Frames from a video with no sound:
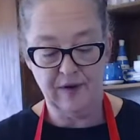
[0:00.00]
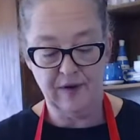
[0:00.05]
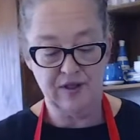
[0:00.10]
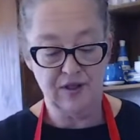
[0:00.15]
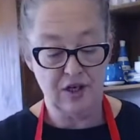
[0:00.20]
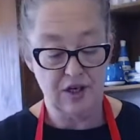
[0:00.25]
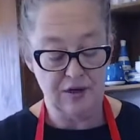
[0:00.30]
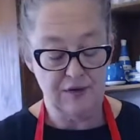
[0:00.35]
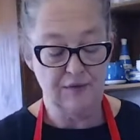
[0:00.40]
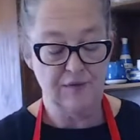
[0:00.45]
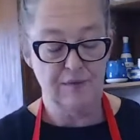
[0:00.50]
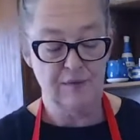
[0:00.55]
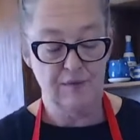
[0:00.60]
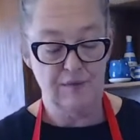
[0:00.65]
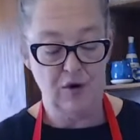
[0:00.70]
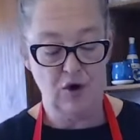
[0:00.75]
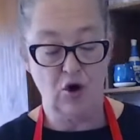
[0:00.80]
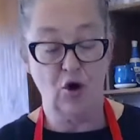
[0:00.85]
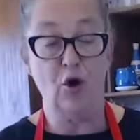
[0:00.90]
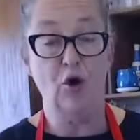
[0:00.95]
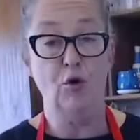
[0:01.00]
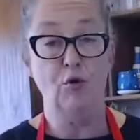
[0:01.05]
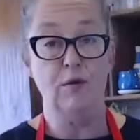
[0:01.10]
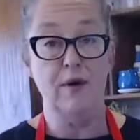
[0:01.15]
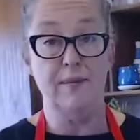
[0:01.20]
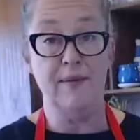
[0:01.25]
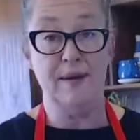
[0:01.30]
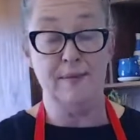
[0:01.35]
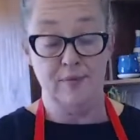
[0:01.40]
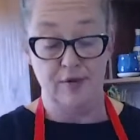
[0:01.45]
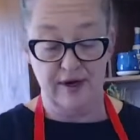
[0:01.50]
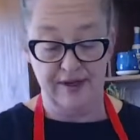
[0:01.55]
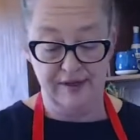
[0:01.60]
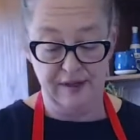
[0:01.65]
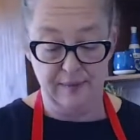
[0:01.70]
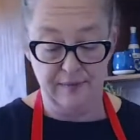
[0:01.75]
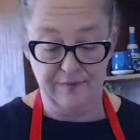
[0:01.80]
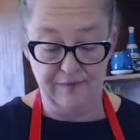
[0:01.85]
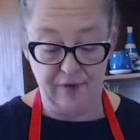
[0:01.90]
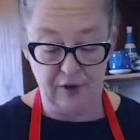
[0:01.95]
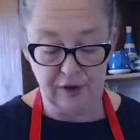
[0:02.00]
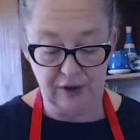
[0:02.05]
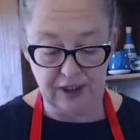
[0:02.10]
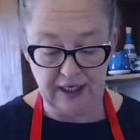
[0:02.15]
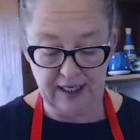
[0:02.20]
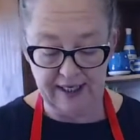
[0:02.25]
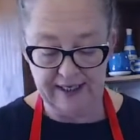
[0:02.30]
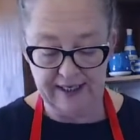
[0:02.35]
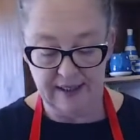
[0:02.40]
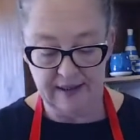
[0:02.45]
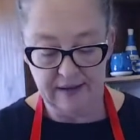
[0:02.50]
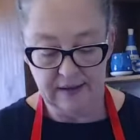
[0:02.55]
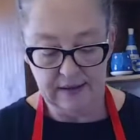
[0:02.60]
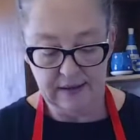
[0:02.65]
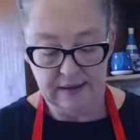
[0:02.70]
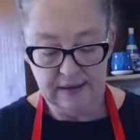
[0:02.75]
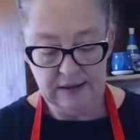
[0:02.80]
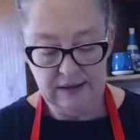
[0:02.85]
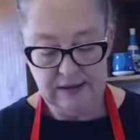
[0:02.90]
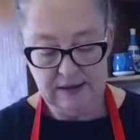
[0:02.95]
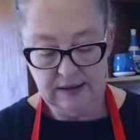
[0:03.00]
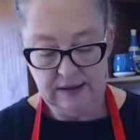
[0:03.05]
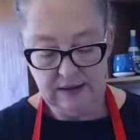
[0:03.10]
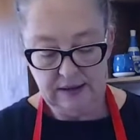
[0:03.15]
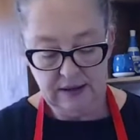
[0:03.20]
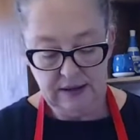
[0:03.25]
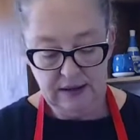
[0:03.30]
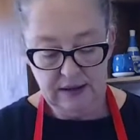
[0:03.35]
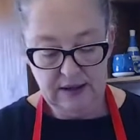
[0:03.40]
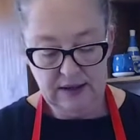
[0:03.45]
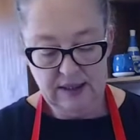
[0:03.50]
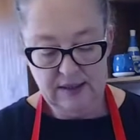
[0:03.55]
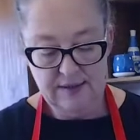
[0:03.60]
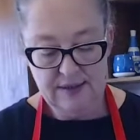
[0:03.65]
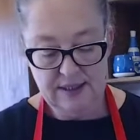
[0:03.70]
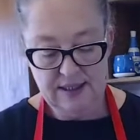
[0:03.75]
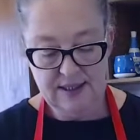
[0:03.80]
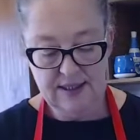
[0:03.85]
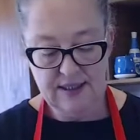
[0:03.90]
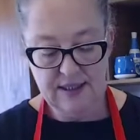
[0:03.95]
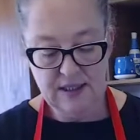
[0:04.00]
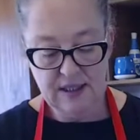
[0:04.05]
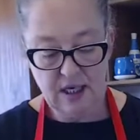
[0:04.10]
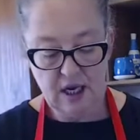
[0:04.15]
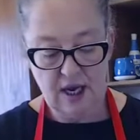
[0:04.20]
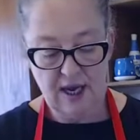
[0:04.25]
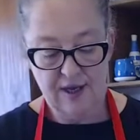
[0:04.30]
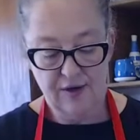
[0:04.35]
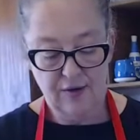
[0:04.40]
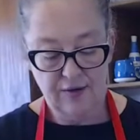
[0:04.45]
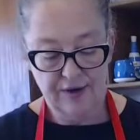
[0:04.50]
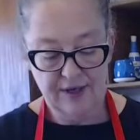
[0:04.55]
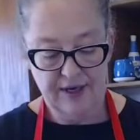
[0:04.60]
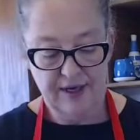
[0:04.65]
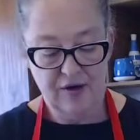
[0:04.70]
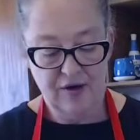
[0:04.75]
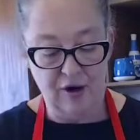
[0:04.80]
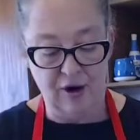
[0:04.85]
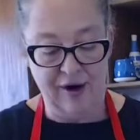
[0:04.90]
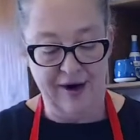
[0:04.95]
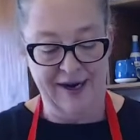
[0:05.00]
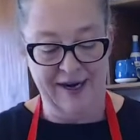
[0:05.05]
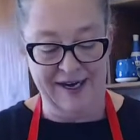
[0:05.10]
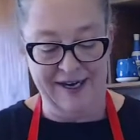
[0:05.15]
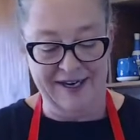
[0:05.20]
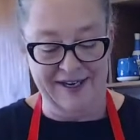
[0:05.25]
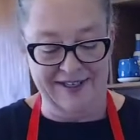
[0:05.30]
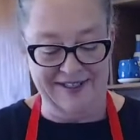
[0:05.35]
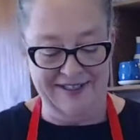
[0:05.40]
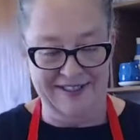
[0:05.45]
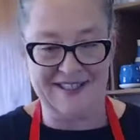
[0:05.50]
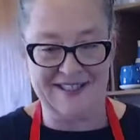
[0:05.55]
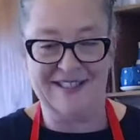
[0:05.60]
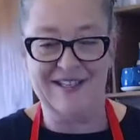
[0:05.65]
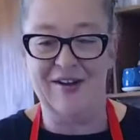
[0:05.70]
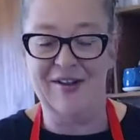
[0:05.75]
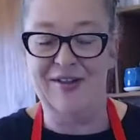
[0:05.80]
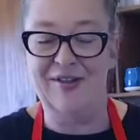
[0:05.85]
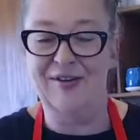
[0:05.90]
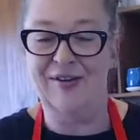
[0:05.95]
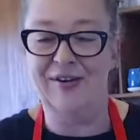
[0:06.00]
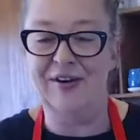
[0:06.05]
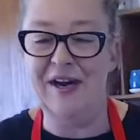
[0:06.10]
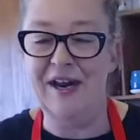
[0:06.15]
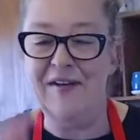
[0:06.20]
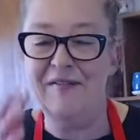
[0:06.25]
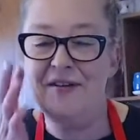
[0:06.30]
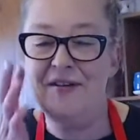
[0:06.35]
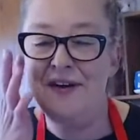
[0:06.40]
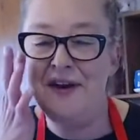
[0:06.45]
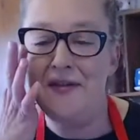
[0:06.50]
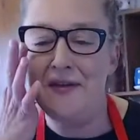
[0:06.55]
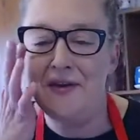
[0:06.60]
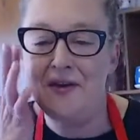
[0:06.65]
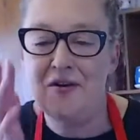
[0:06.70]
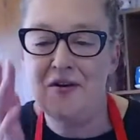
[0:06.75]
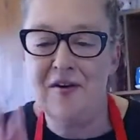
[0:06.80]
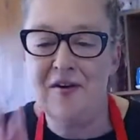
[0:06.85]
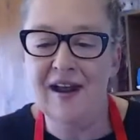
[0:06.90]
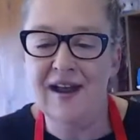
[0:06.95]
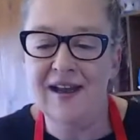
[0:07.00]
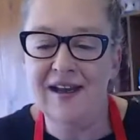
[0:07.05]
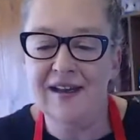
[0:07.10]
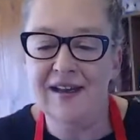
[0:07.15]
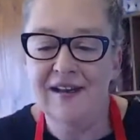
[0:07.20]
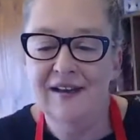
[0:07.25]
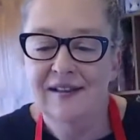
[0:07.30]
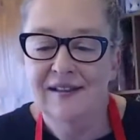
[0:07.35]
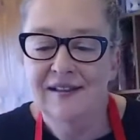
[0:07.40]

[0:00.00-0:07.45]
I don't recall remembering them fondly. It was just, I had all the ingredients, so I thought I'd have another crack.